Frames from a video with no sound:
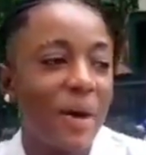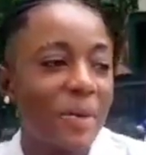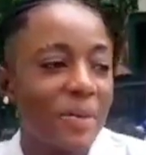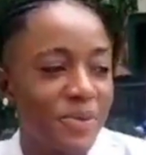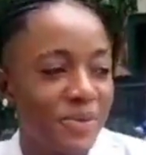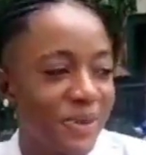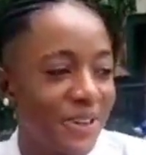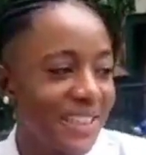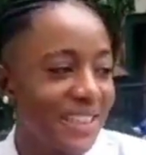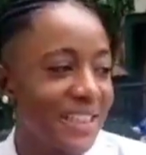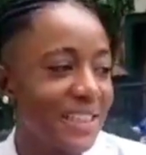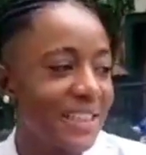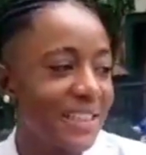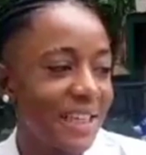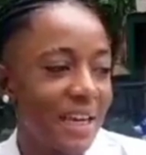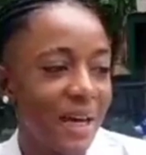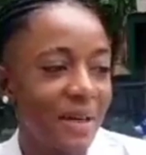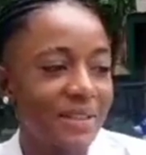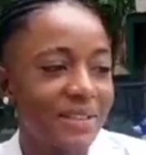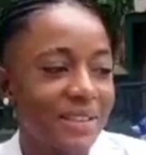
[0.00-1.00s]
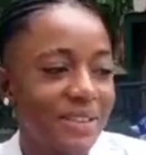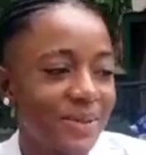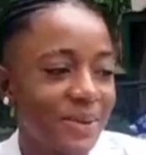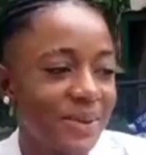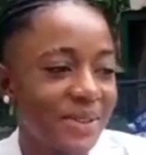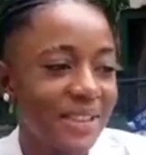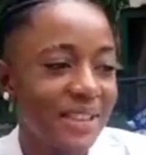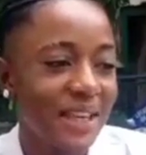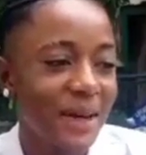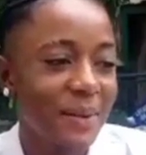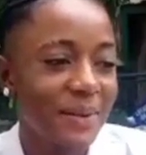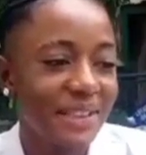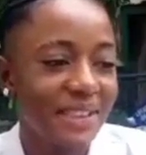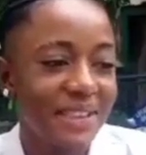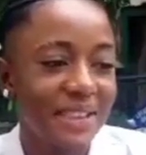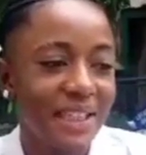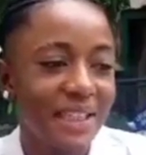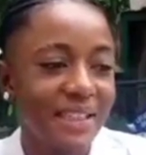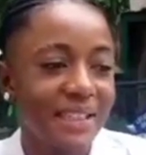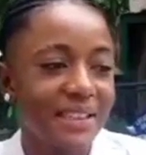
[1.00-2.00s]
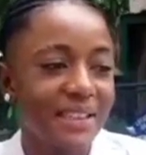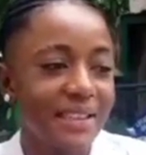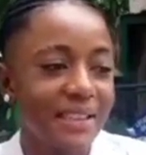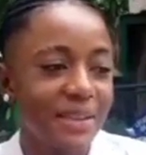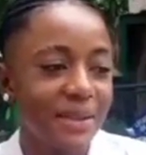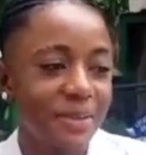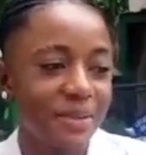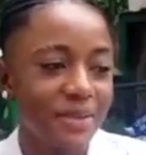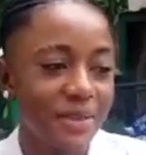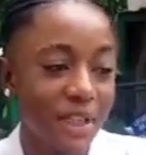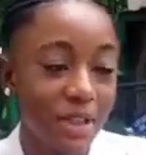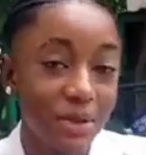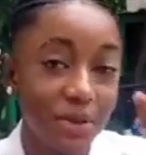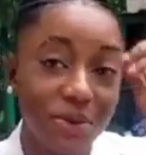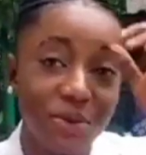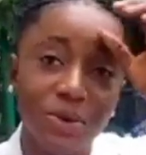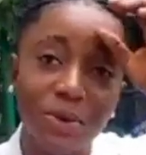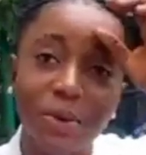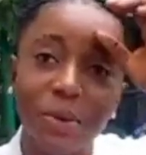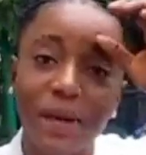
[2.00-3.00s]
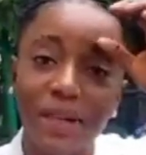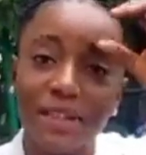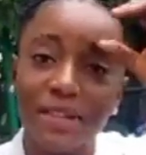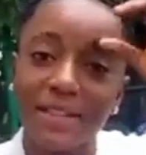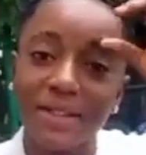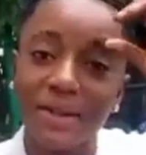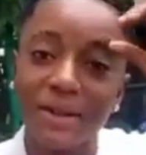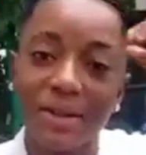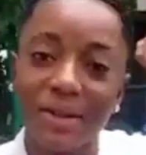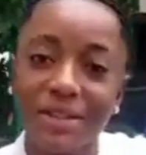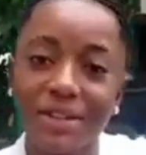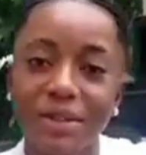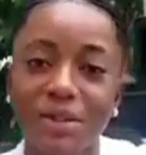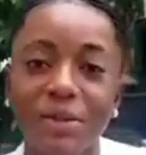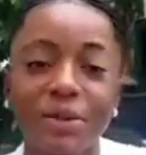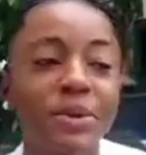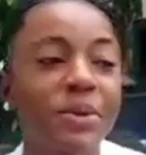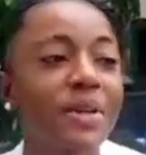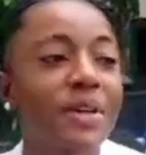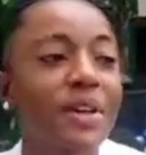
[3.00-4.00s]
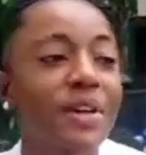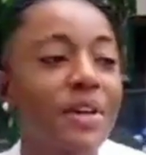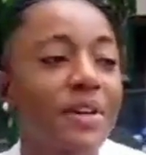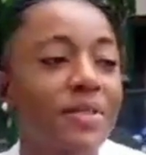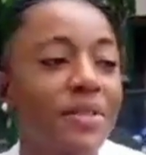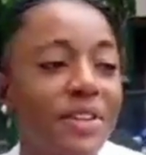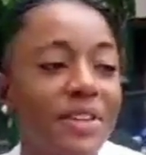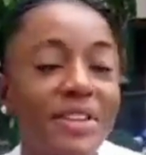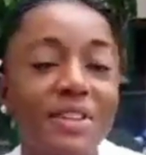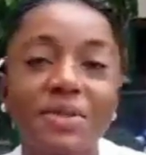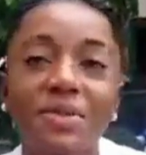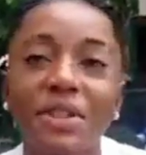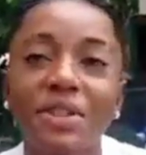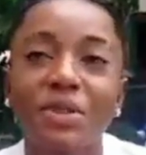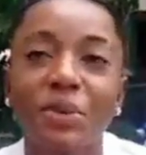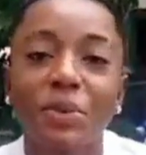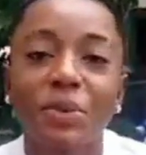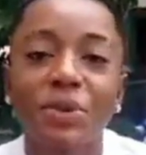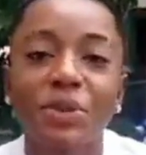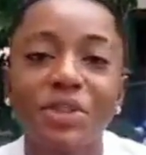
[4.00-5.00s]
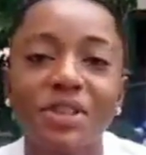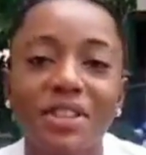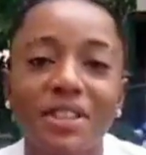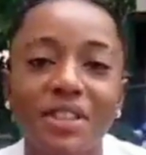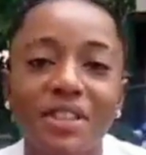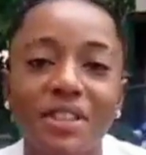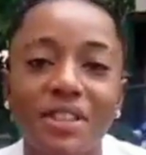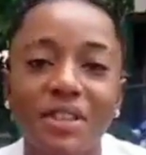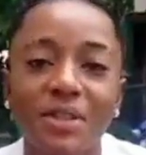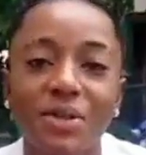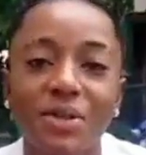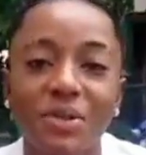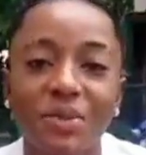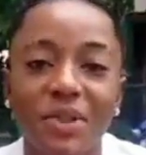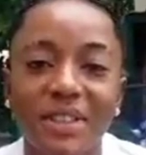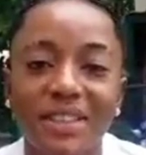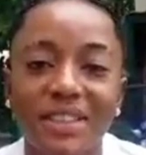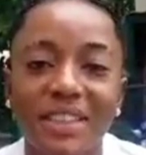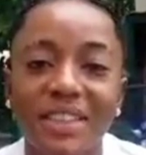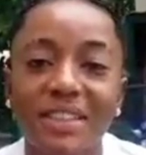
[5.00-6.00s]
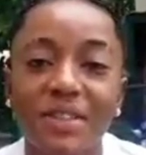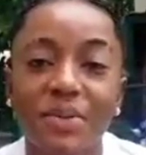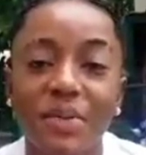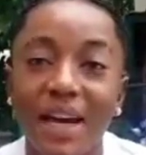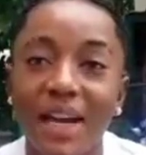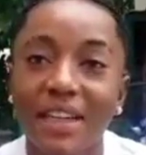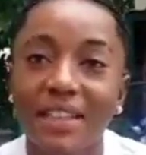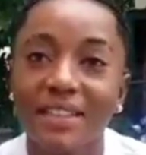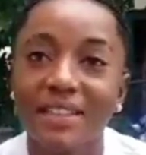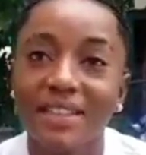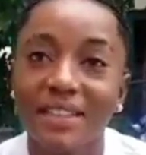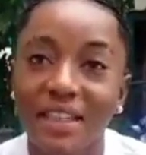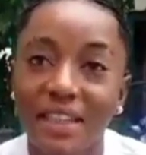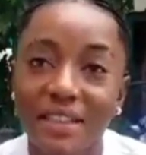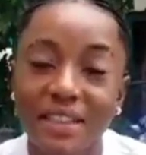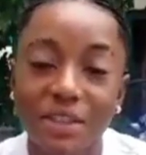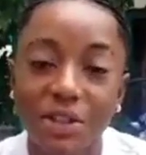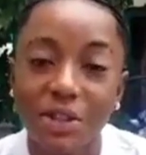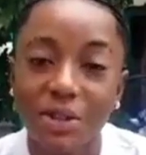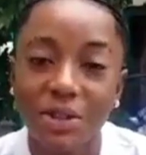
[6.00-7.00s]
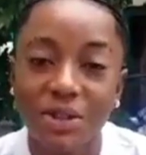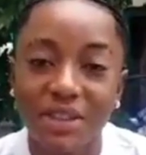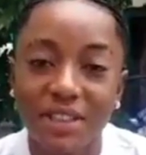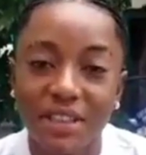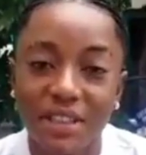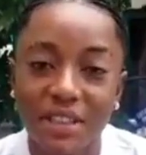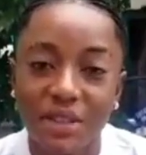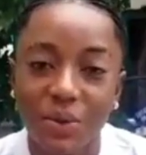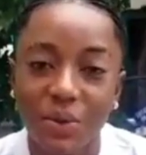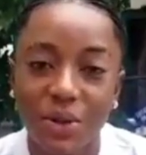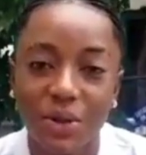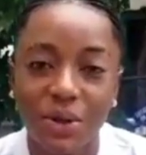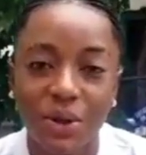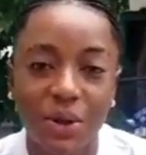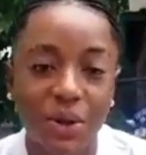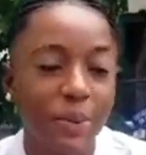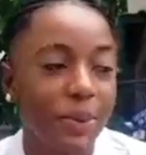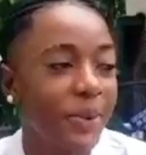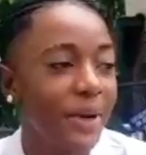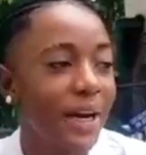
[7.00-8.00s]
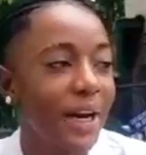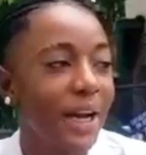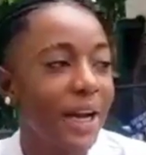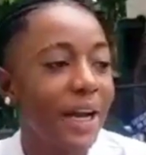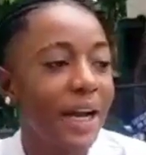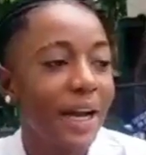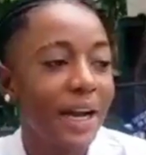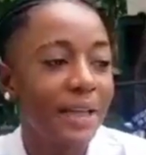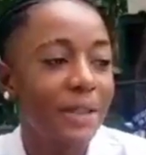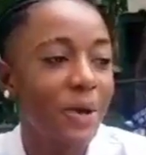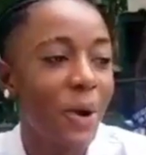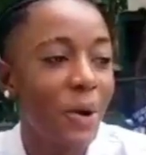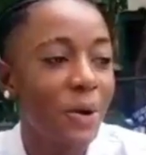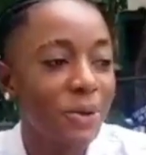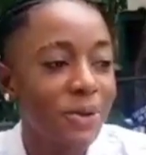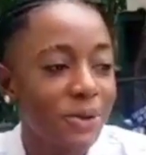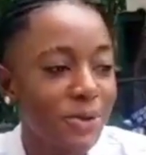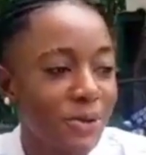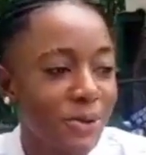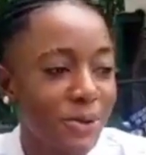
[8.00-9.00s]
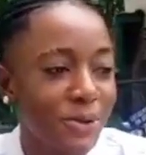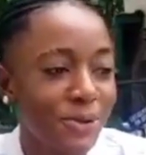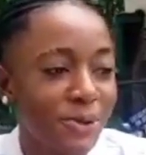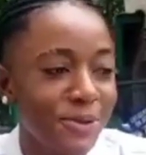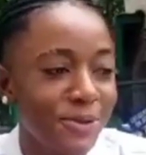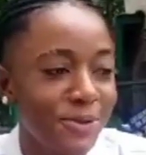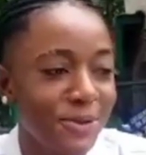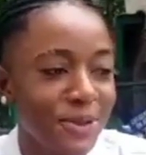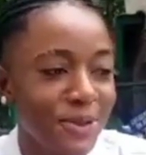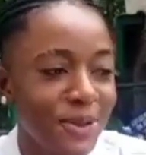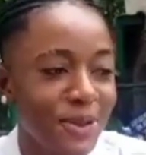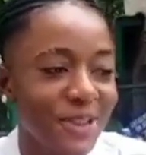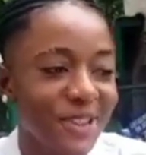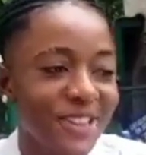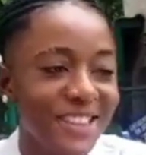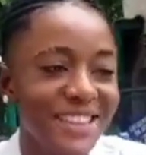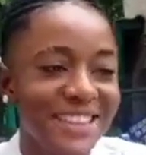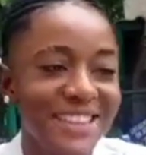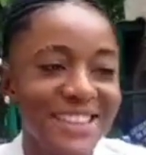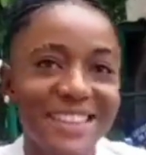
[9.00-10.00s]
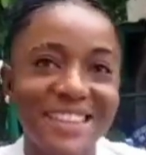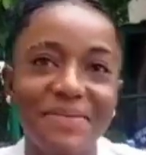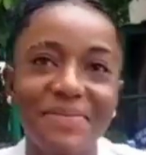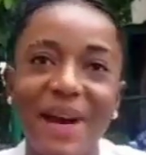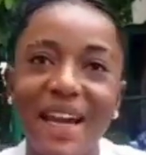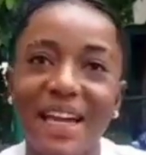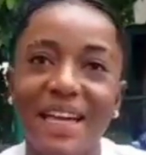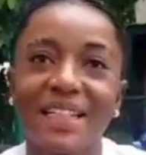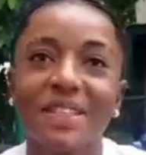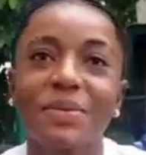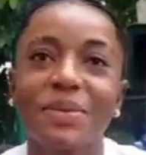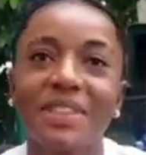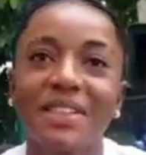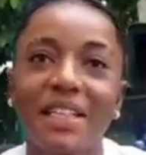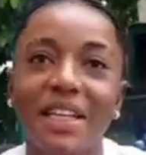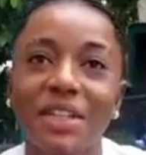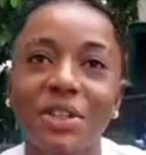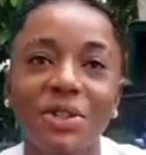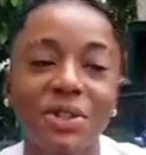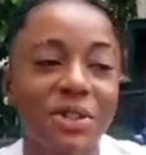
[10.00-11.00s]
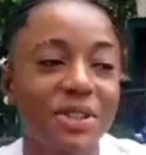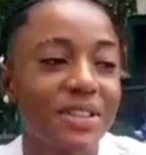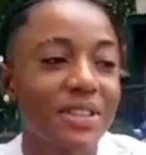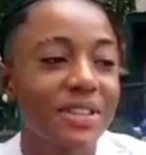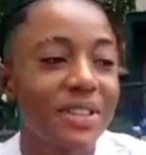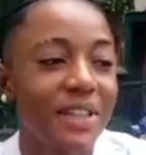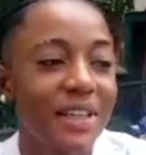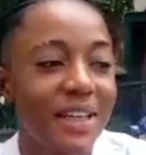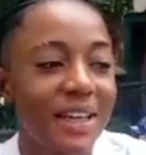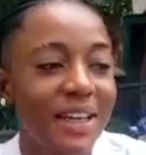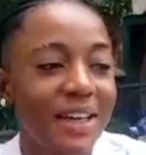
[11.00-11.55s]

Um, firstly, I wanted to start by saying um, thank you to Almighty God, you know, for this great opportunity to represent my dear nation in the World Cup and also for my expectation